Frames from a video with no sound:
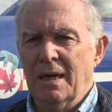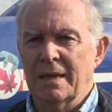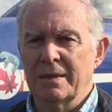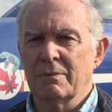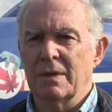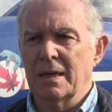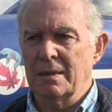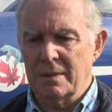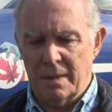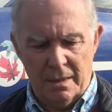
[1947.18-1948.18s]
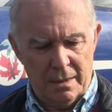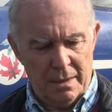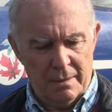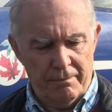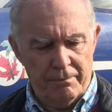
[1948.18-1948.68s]
and there were
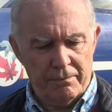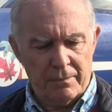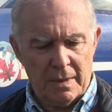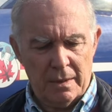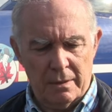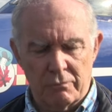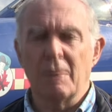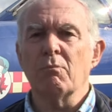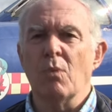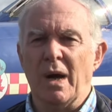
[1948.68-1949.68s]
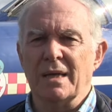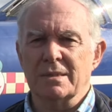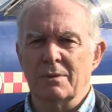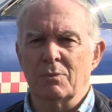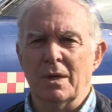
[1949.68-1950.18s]
the runway,
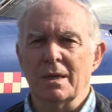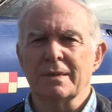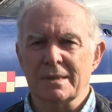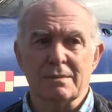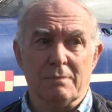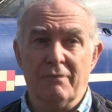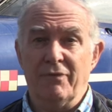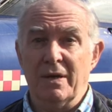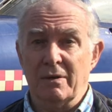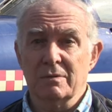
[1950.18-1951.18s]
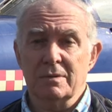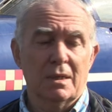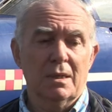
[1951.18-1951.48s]
as it were, the field